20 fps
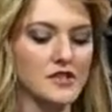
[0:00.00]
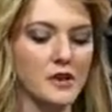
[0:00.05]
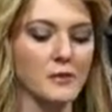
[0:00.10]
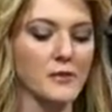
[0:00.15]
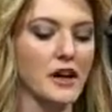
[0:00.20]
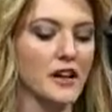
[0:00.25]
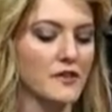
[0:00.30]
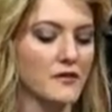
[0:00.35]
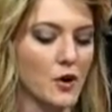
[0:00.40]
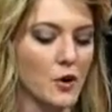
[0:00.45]

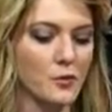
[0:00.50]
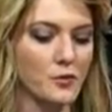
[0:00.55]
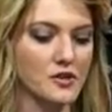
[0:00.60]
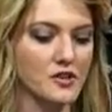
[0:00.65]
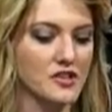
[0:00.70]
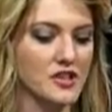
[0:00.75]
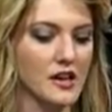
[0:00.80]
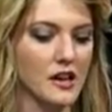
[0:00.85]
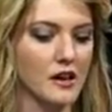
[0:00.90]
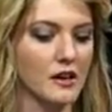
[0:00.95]
some kind
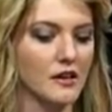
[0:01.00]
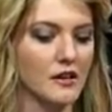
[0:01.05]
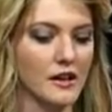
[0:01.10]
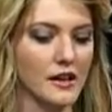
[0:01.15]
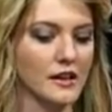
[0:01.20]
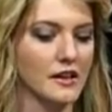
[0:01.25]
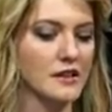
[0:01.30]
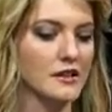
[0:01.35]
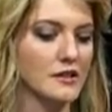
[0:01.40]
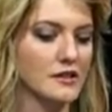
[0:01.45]
of
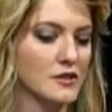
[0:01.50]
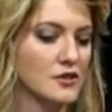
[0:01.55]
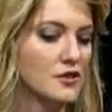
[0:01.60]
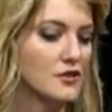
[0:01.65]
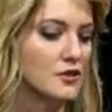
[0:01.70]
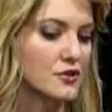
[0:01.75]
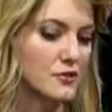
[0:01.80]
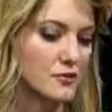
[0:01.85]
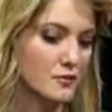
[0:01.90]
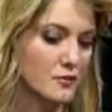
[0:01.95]
OpenGL,
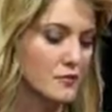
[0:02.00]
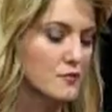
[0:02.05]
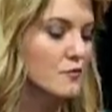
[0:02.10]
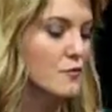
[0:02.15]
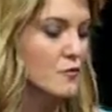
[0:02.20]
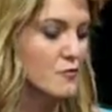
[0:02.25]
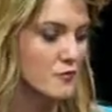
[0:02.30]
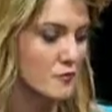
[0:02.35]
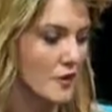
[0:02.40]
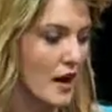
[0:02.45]
and you're
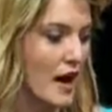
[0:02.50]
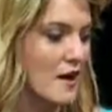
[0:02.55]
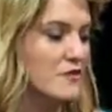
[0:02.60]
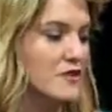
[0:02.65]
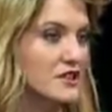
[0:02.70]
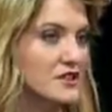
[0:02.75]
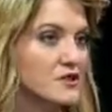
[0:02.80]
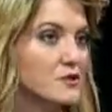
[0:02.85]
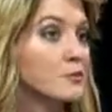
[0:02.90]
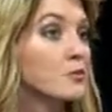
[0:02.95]

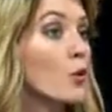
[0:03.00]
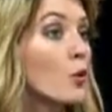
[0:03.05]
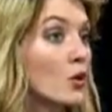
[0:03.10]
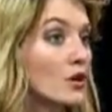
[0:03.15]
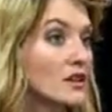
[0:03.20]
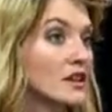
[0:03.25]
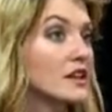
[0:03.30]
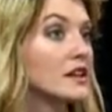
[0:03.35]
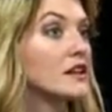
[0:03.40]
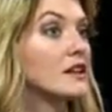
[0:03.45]
having to
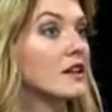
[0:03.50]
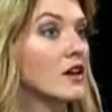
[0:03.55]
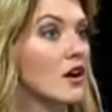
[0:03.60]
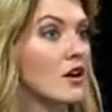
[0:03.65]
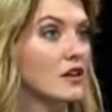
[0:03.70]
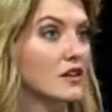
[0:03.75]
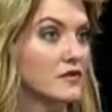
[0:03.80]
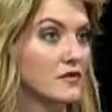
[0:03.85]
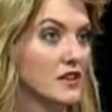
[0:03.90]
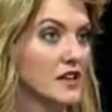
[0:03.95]
port
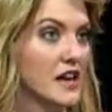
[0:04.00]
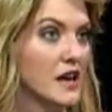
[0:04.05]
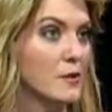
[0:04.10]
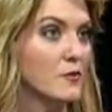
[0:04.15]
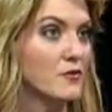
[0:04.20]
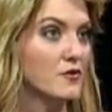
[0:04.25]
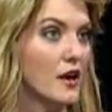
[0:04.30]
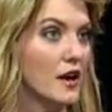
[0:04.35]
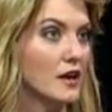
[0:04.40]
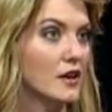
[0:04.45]
in all of the
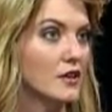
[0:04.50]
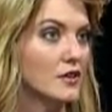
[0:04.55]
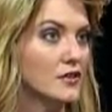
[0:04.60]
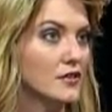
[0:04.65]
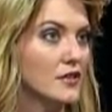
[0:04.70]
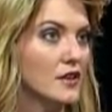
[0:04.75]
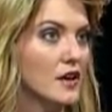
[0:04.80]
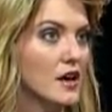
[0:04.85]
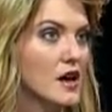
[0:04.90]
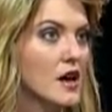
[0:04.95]
game files.